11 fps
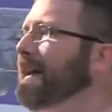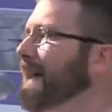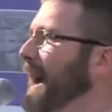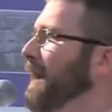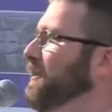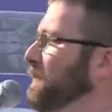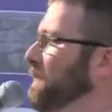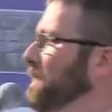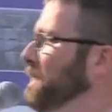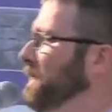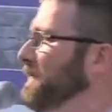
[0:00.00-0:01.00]
Now,
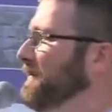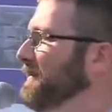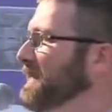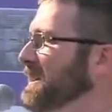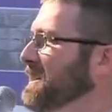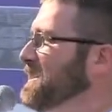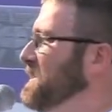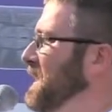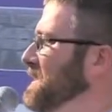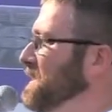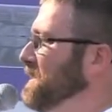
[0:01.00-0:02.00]
this is
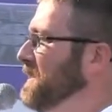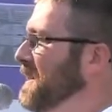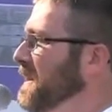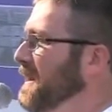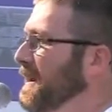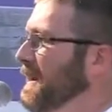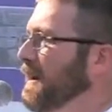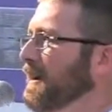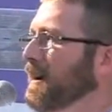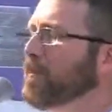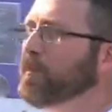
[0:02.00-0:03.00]
such
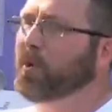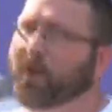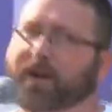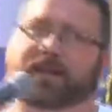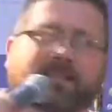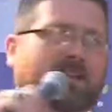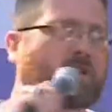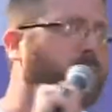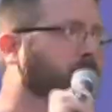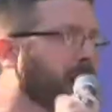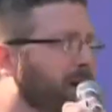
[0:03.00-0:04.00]
a point that
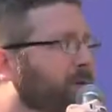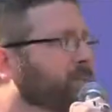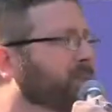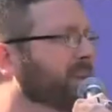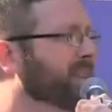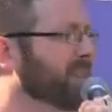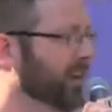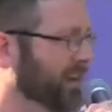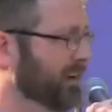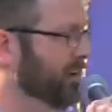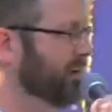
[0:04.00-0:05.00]
you probably
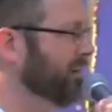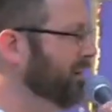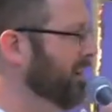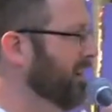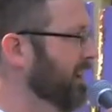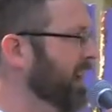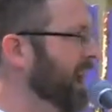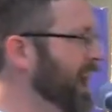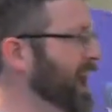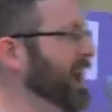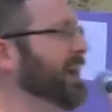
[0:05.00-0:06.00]
think,
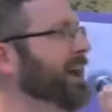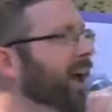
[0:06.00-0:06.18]
hey,